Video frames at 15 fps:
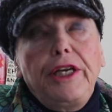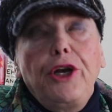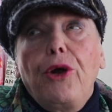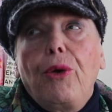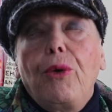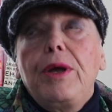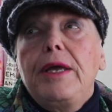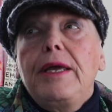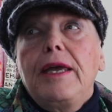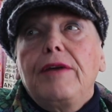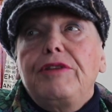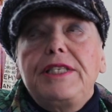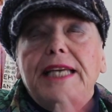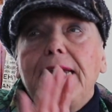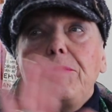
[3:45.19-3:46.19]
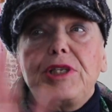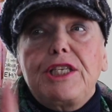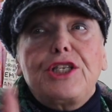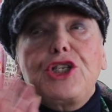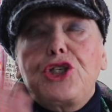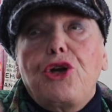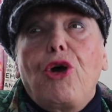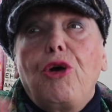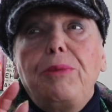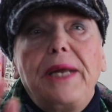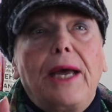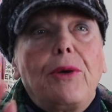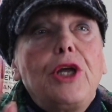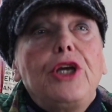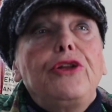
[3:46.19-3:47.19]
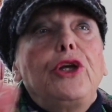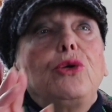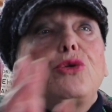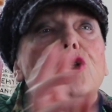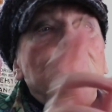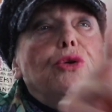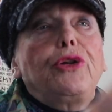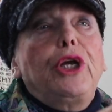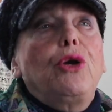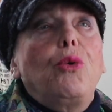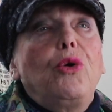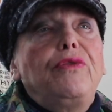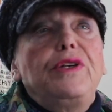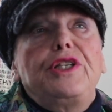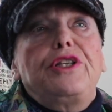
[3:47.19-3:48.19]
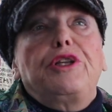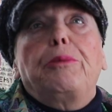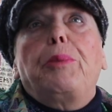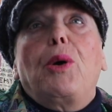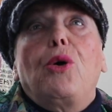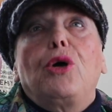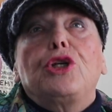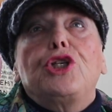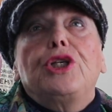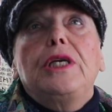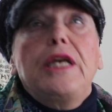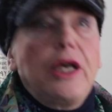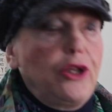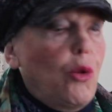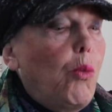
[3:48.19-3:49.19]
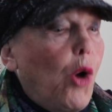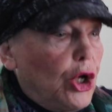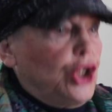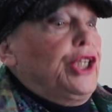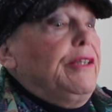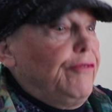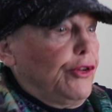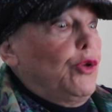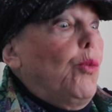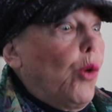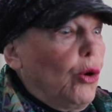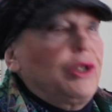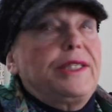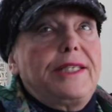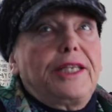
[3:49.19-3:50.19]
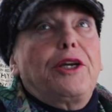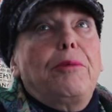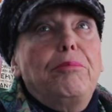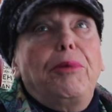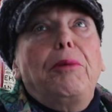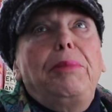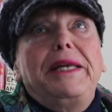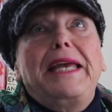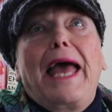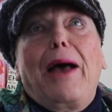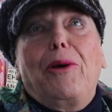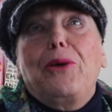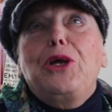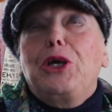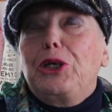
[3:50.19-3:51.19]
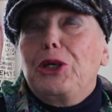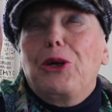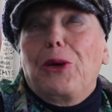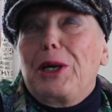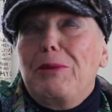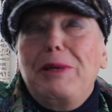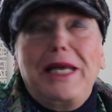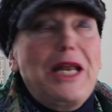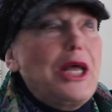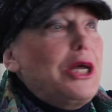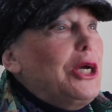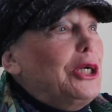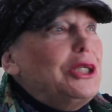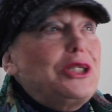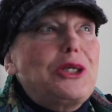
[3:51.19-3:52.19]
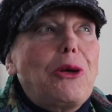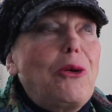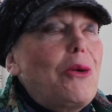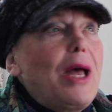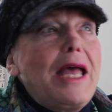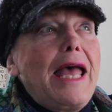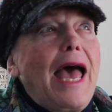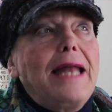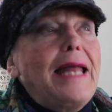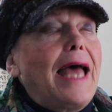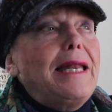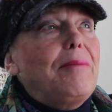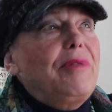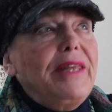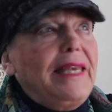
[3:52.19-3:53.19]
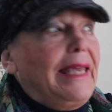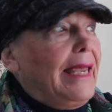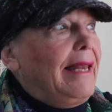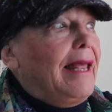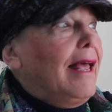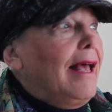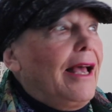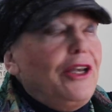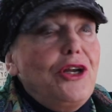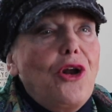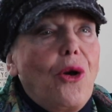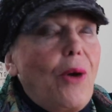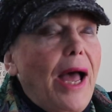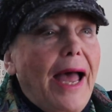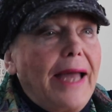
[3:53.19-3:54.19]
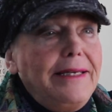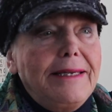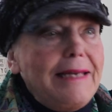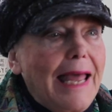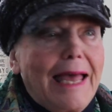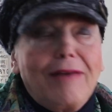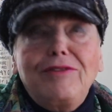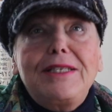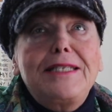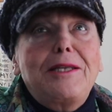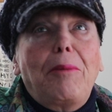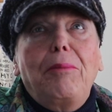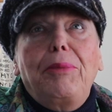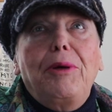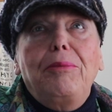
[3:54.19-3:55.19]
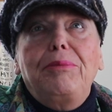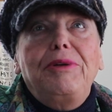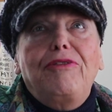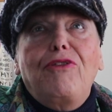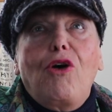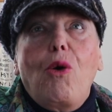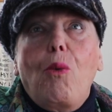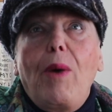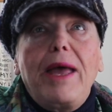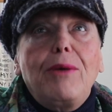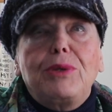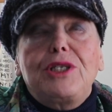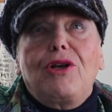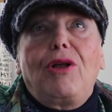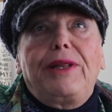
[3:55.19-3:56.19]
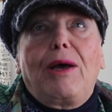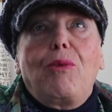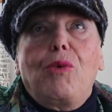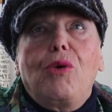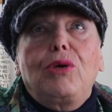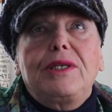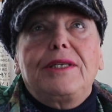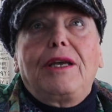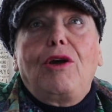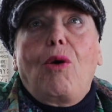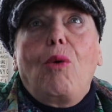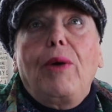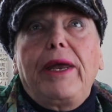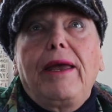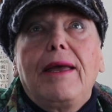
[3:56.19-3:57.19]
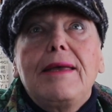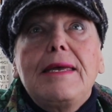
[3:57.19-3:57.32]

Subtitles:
You know, every time there's a storm now, they go over to the porch and they're watching for the water to come bubbling out. You know what I mean? So, and I'm thinking, you know, I didn't have a sump pump before. Where was all that water going?